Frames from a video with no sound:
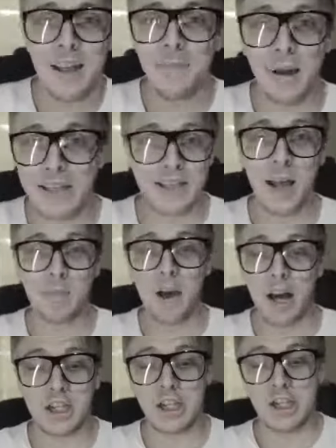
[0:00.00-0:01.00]
My
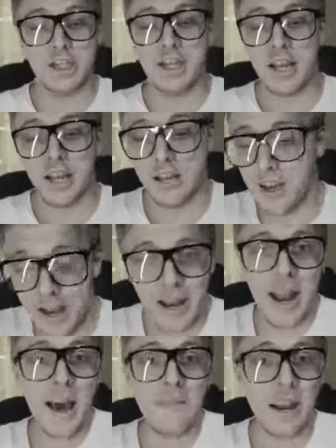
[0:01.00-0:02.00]
subconscious
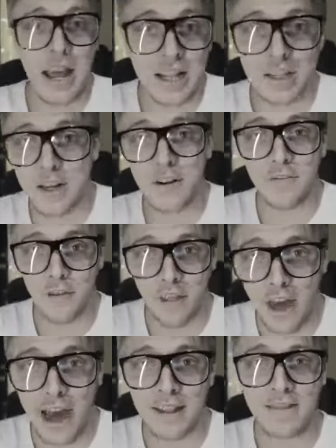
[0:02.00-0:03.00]
didn't have an answer for
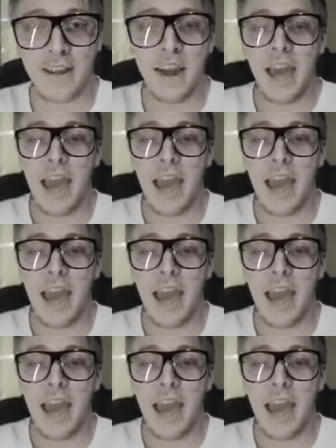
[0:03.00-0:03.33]
that,